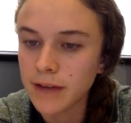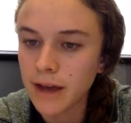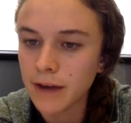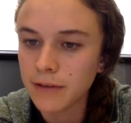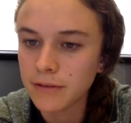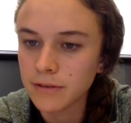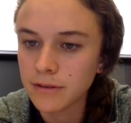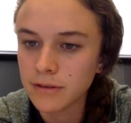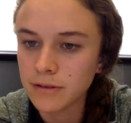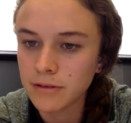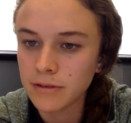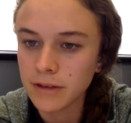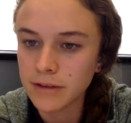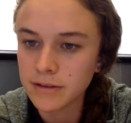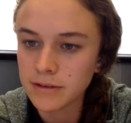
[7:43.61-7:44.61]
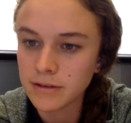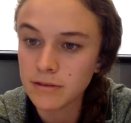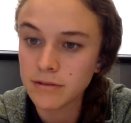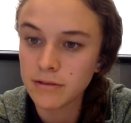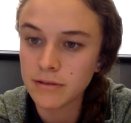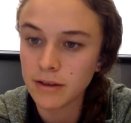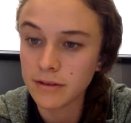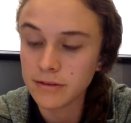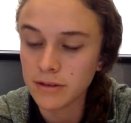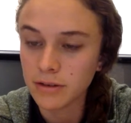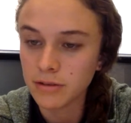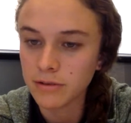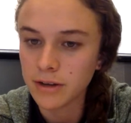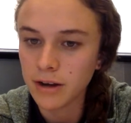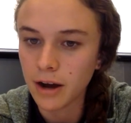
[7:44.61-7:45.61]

after the 2000 to 2003